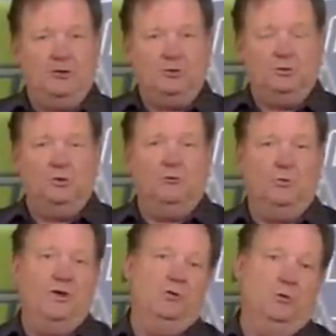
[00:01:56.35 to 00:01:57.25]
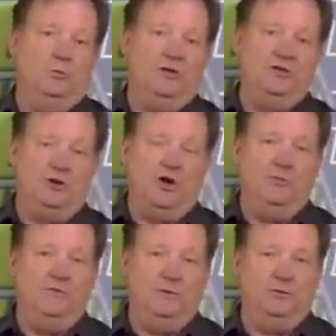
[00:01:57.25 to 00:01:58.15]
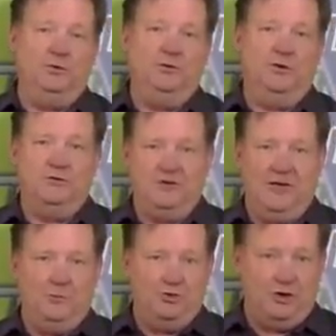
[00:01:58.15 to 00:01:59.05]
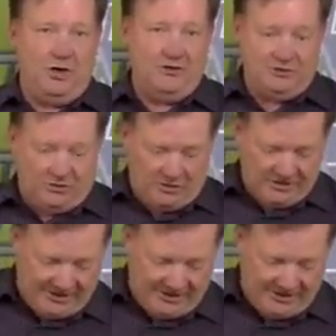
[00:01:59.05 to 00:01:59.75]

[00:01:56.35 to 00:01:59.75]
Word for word: control over when to replace the carbon filter and understand what your costs are on a